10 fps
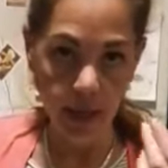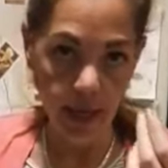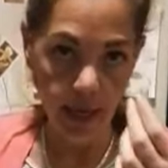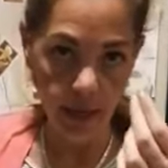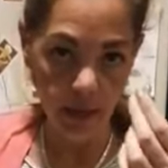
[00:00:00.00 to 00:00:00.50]

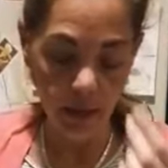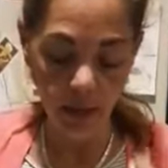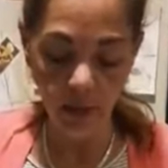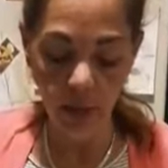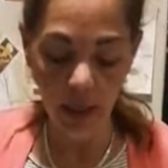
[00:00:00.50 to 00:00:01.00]
Again,
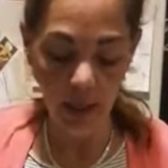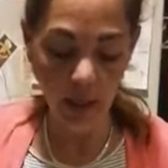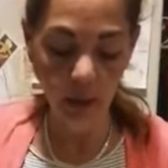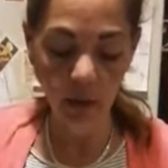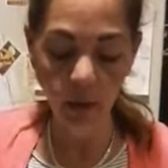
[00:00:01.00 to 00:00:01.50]
you
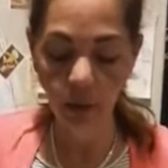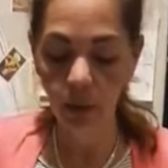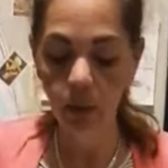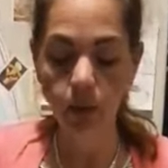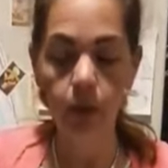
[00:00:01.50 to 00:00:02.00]
take
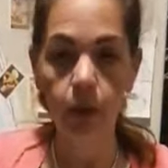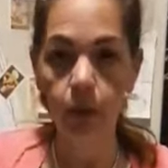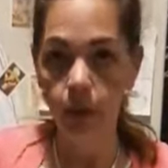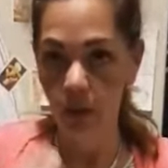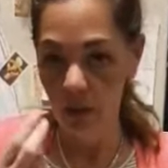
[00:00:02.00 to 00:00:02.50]
your
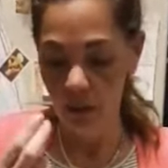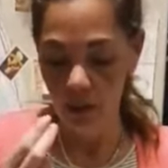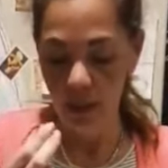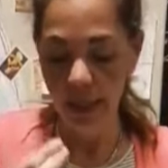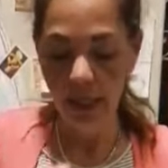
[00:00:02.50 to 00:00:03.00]

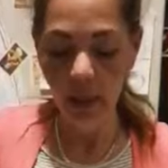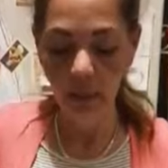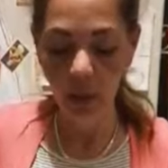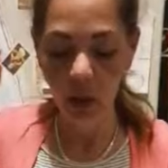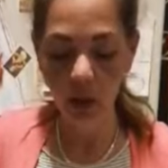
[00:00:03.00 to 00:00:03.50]

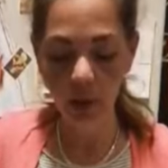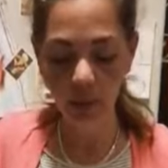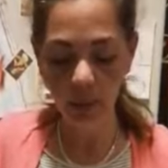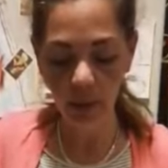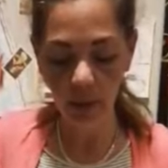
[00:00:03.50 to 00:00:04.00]
little
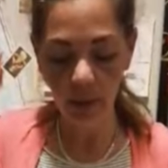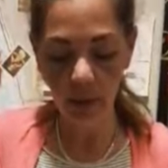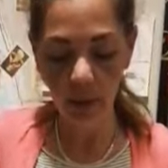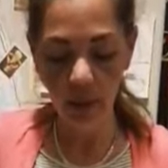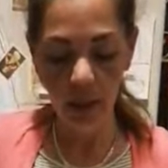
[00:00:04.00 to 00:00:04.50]
bulb
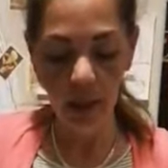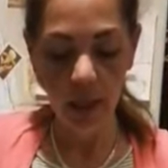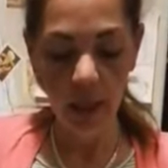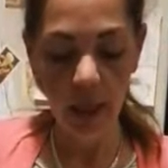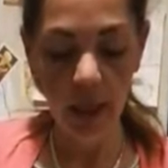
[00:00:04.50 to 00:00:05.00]

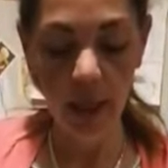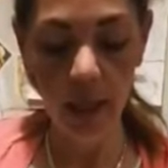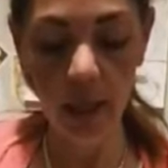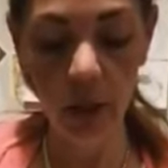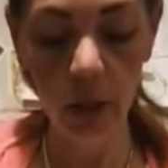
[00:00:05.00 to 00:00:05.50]

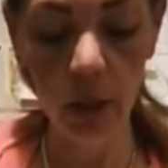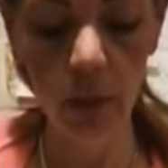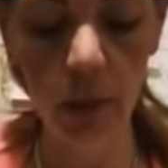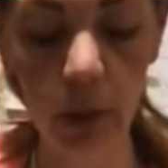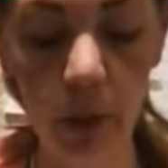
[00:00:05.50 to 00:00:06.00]
and you
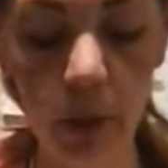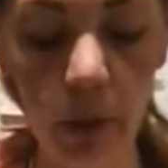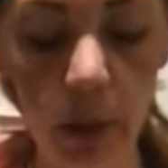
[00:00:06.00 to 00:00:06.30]
put